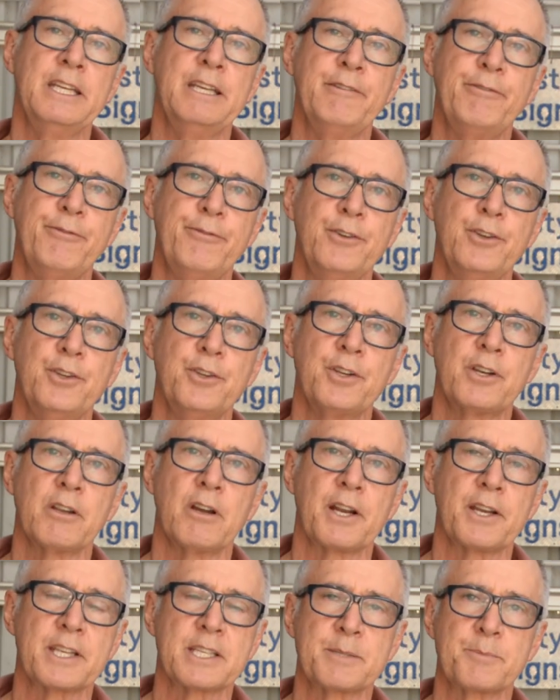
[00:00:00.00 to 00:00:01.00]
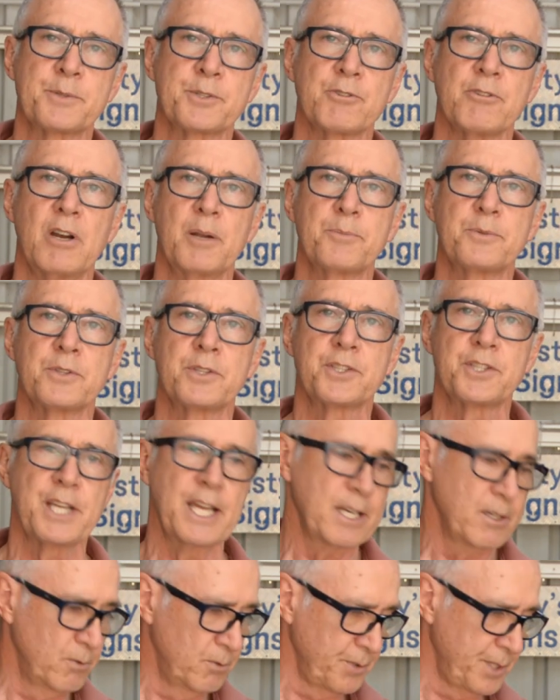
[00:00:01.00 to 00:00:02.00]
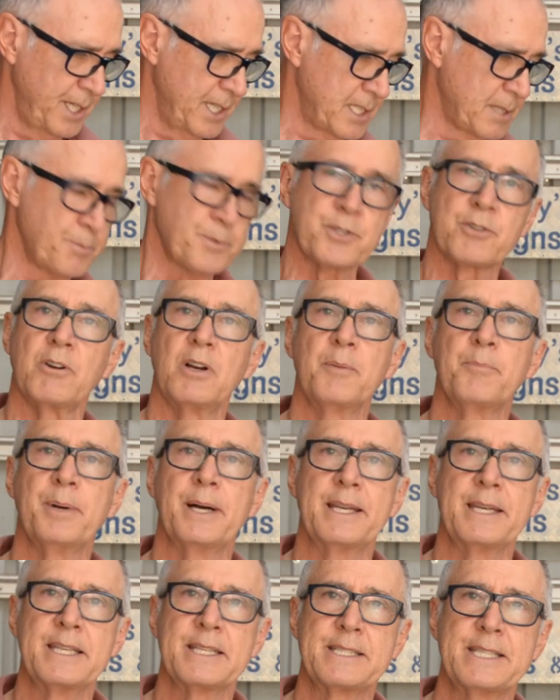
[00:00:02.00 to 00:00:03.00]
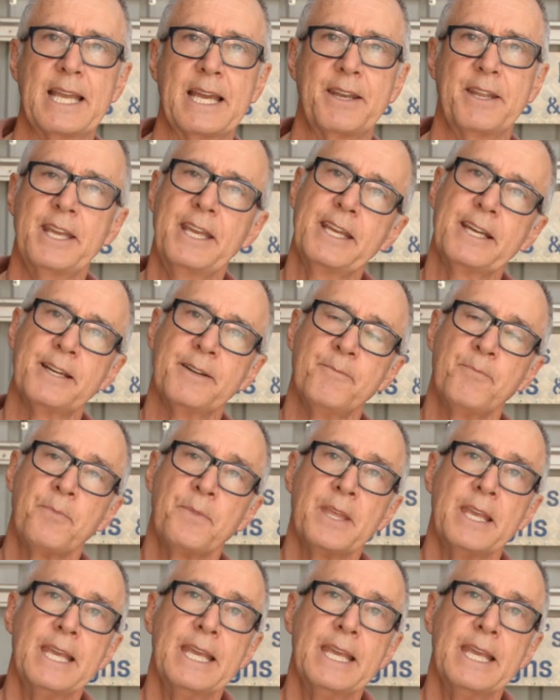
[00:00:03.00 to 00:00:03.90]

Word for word: If you'd like to subscribe to the channel, the subscribe button is down here.